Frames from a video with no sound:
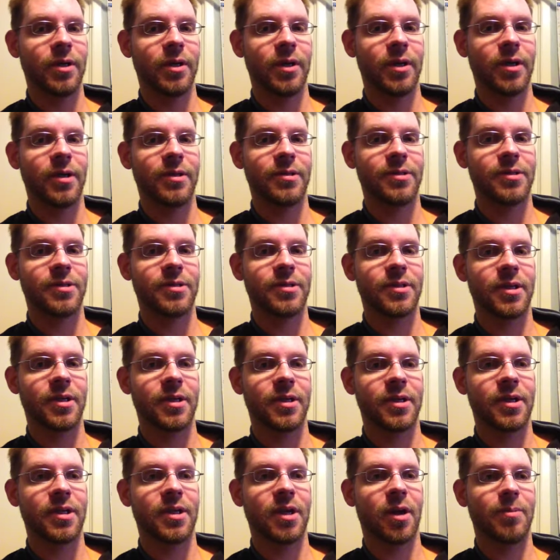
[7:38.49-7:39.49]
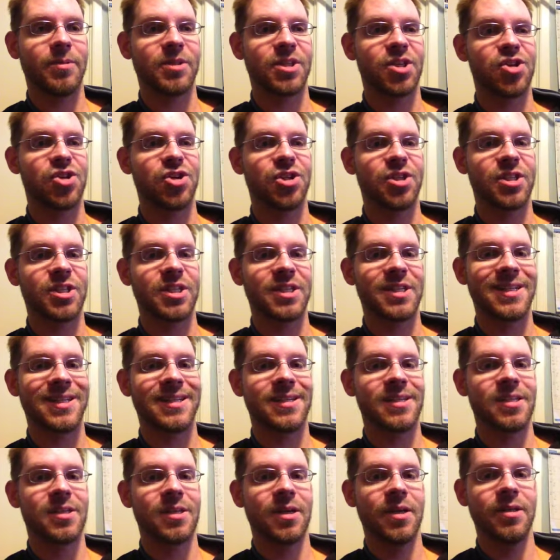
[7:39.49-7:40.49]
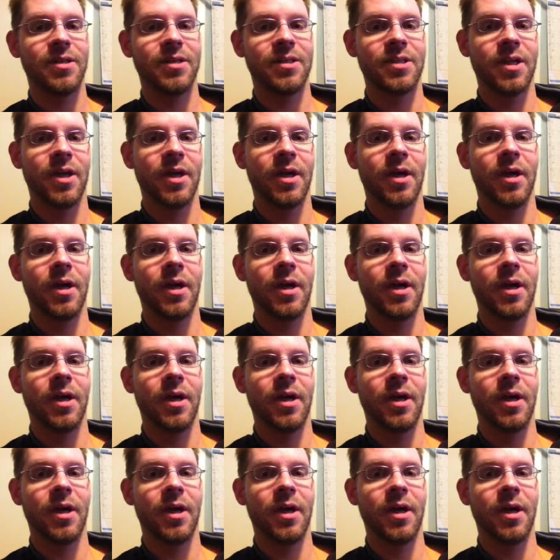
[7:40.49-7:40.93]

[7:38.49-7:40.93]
at competitions and test days.